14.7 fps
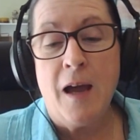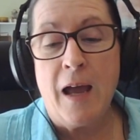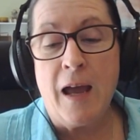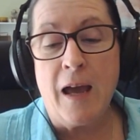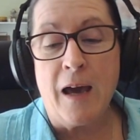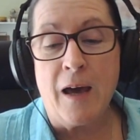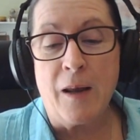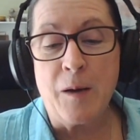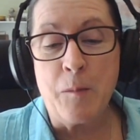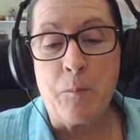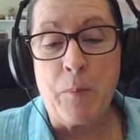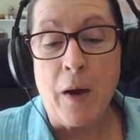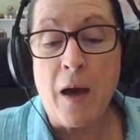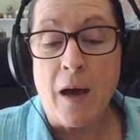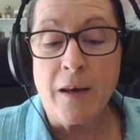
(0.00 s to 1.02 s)

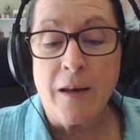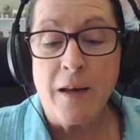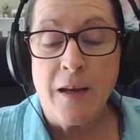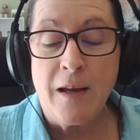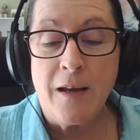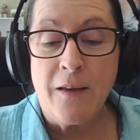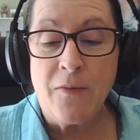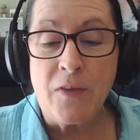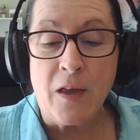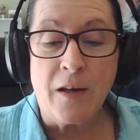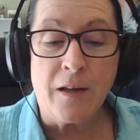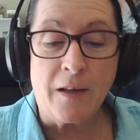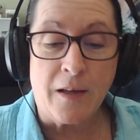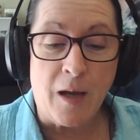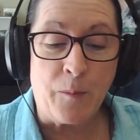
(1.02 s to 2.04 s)
But
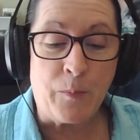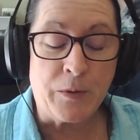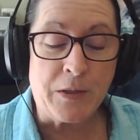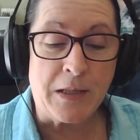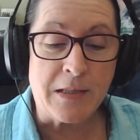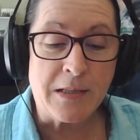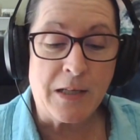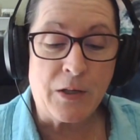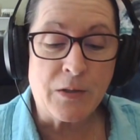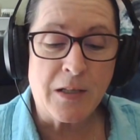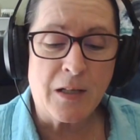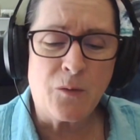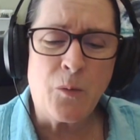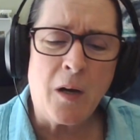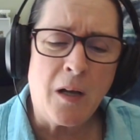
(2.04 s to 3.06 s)
then a couple days later, it's
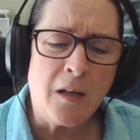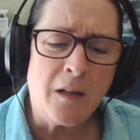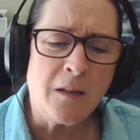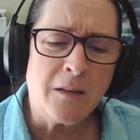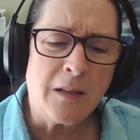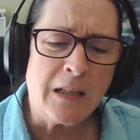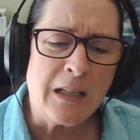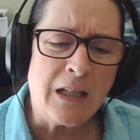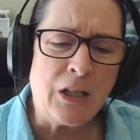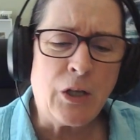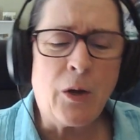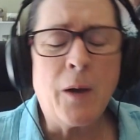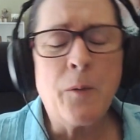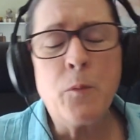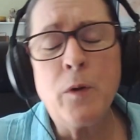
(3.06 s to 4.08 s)
like, well,
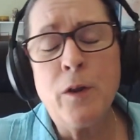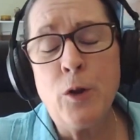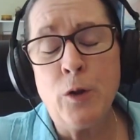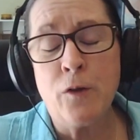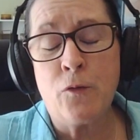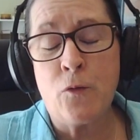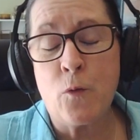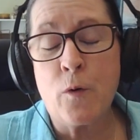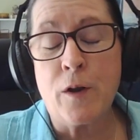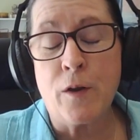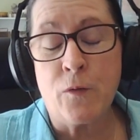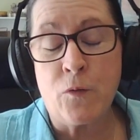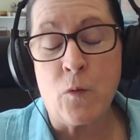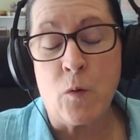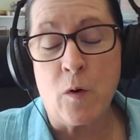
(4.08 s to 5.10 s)
I'm really only
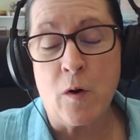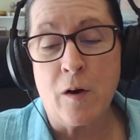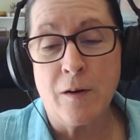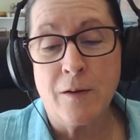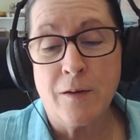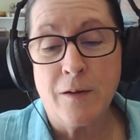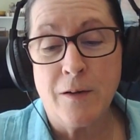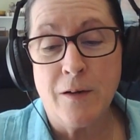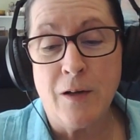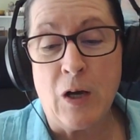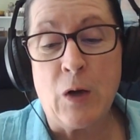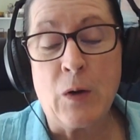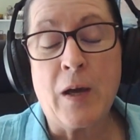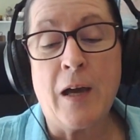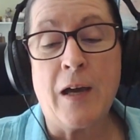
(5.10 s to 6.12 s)
44.
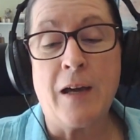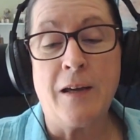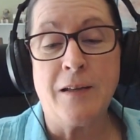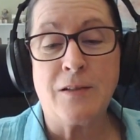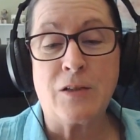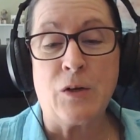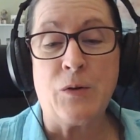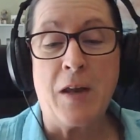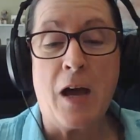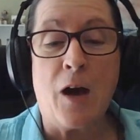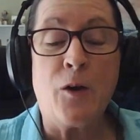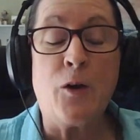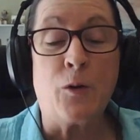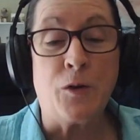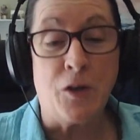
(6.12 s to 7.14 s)
Okay, so now
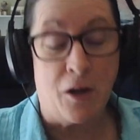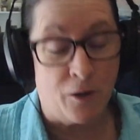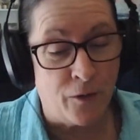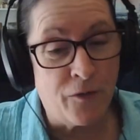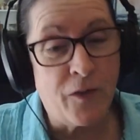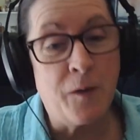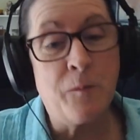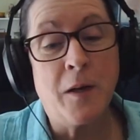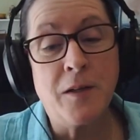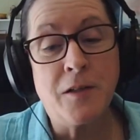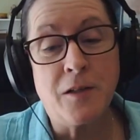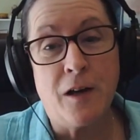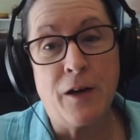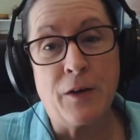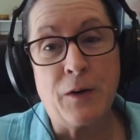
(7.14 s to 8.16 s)
you're younger than my
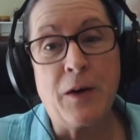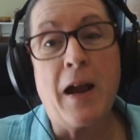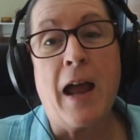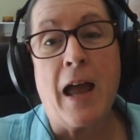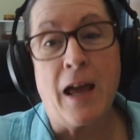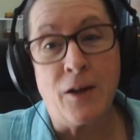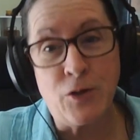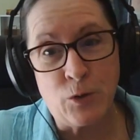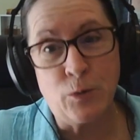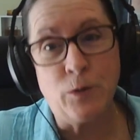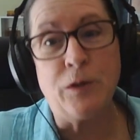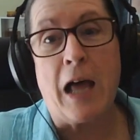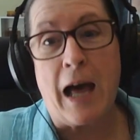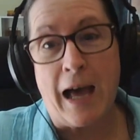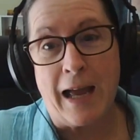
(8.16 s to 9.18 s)
daughter and you
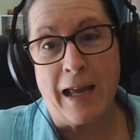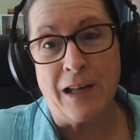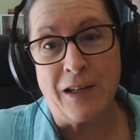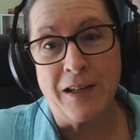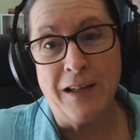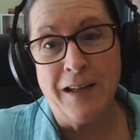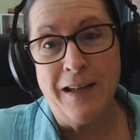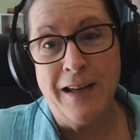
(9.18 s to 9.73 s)
lied.